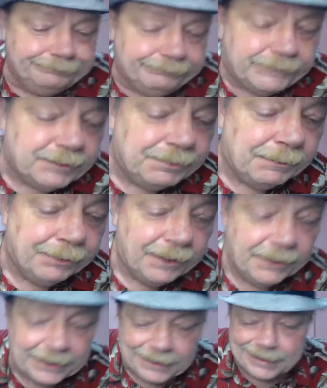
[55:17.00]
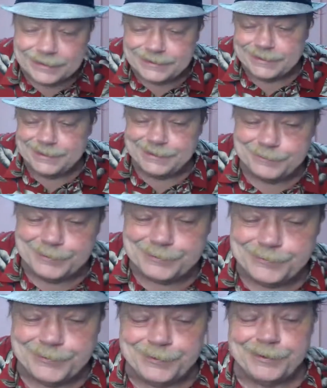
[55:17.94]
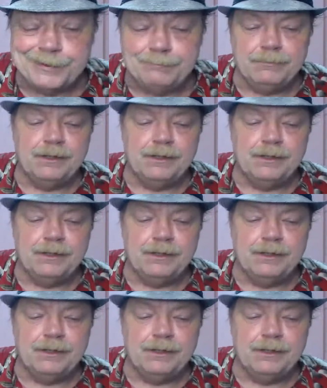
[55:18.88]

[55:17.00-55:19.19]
to be bluntly honest, it just wasn't worth it.